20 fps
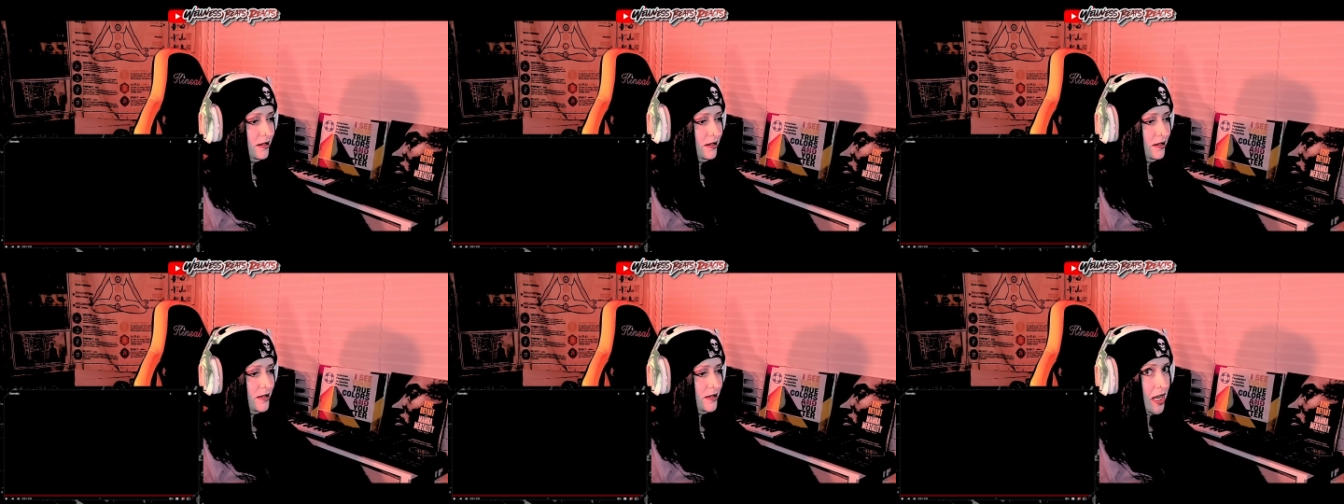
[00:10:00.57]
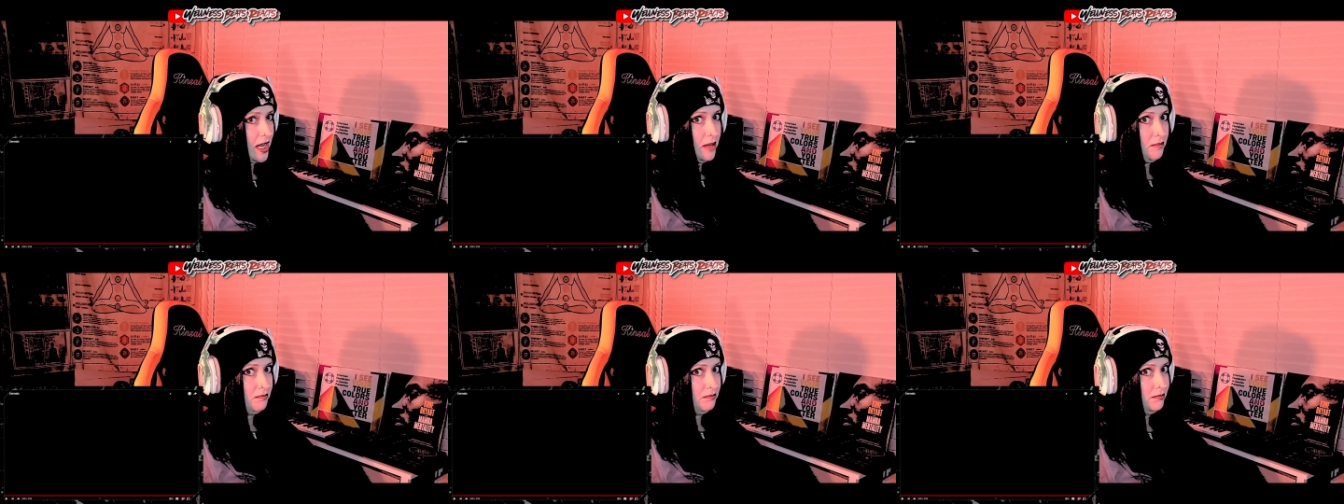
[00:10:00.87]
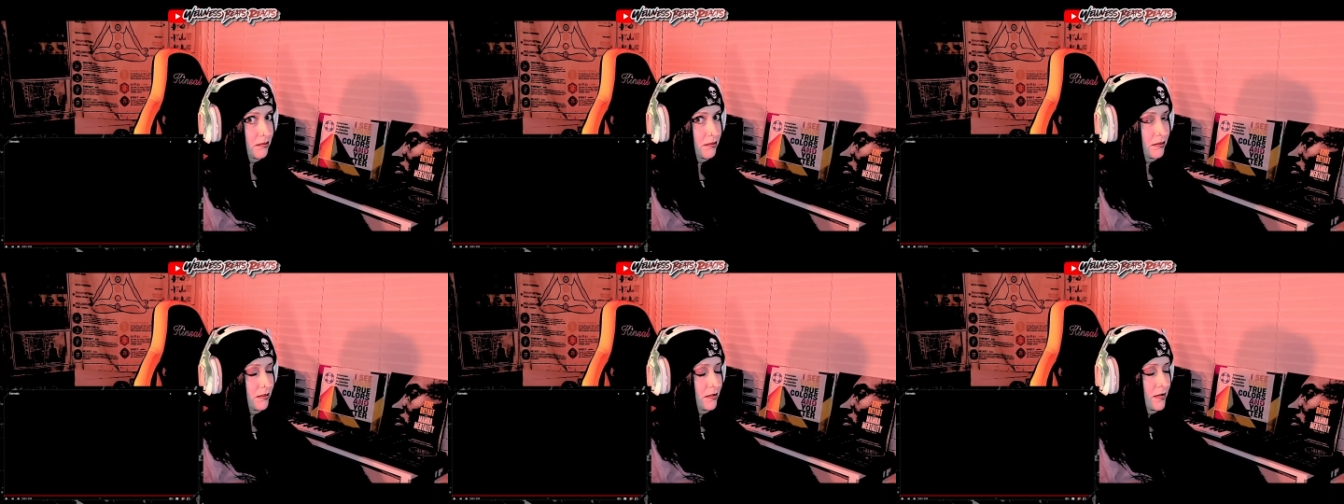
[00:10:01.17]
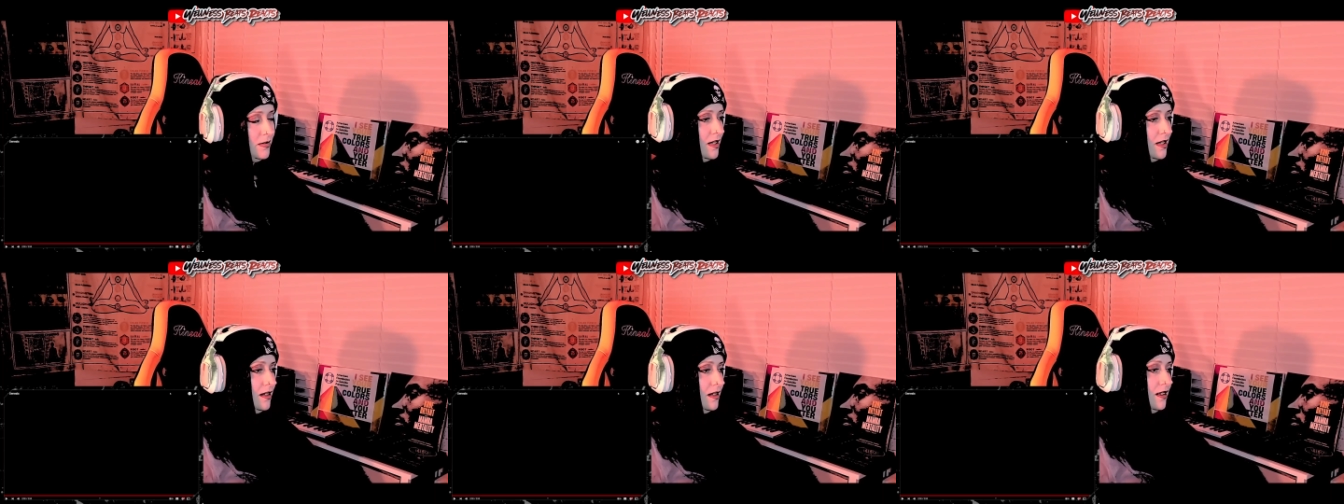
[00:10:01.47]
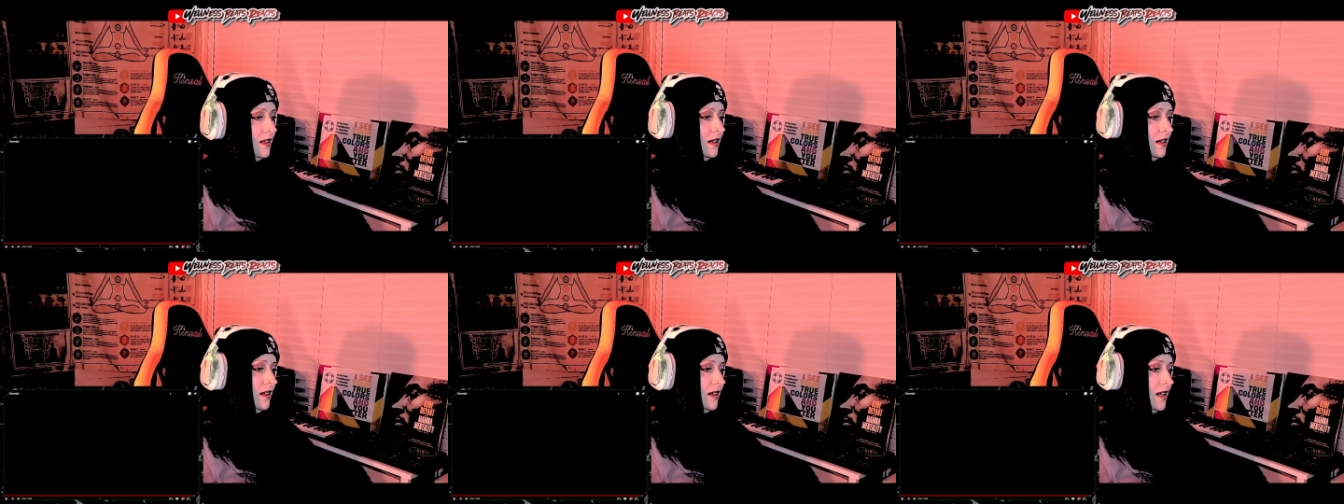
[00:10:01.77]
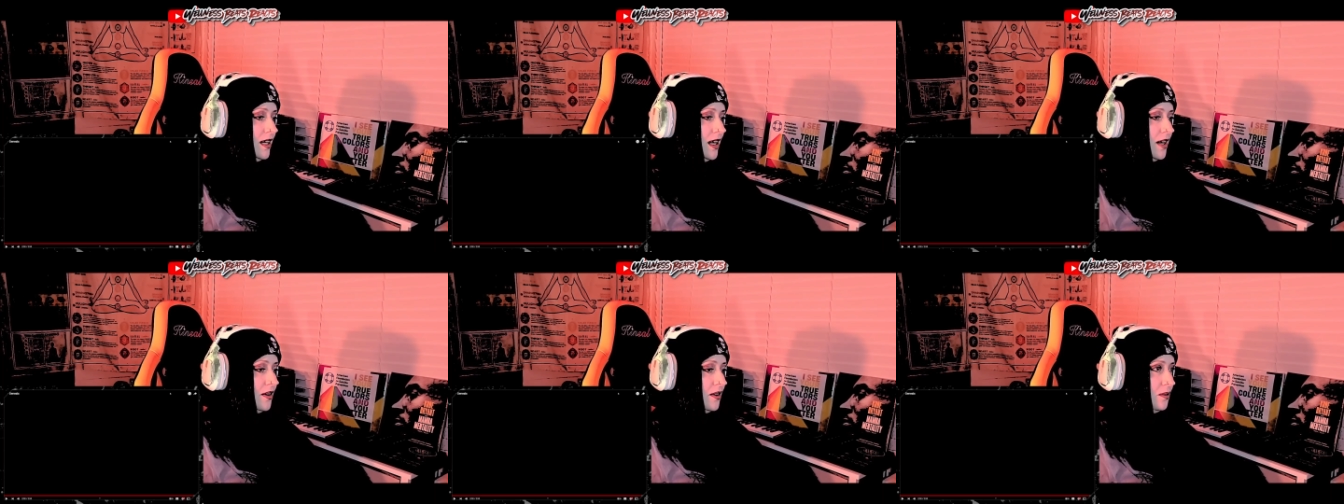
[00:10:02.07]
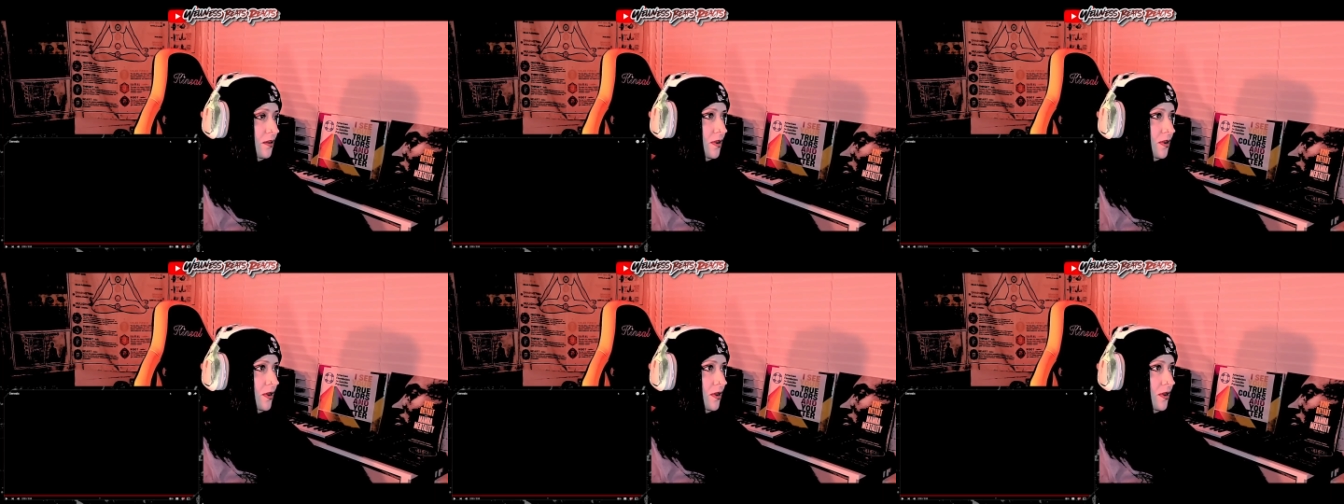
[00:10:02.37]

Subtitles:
Sam? How do you do